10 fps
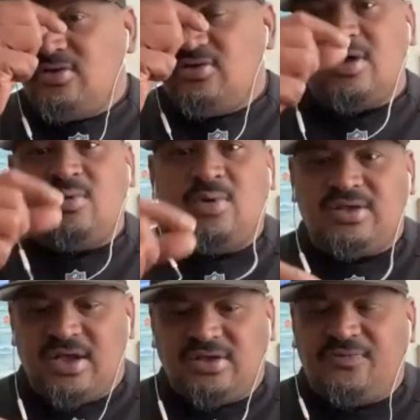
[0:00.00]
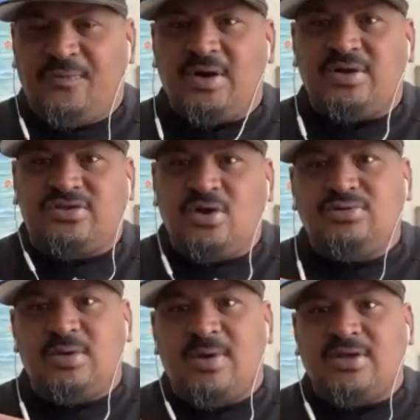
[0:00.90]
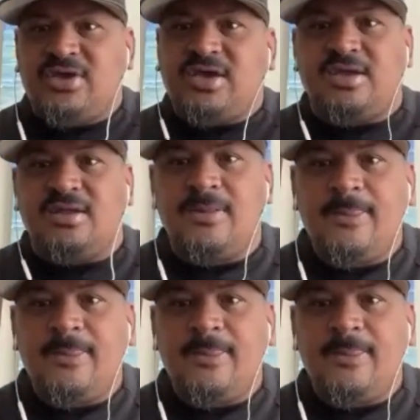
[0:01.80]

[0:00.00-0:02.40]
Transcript: She's like, "What? I just found a tooth in my chicken."